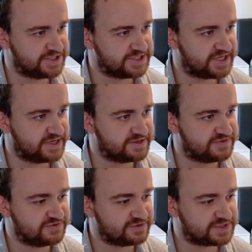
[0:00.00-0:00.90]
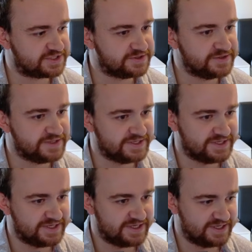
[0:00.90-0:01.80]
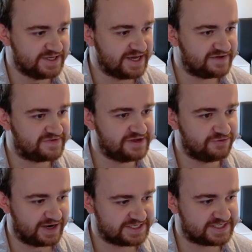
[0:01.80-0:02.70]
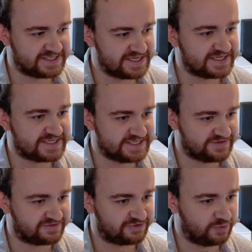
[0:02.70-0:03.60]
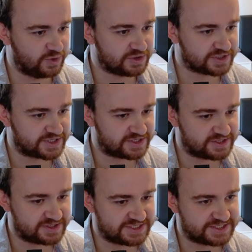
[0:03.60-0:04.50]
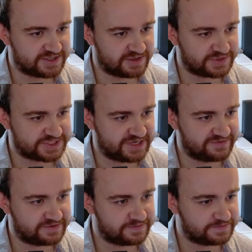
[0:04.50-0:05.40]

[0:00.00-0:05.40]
is King to draw 2. Yeah, if he rests this, he's in for a world of hurt. Let's start with 7.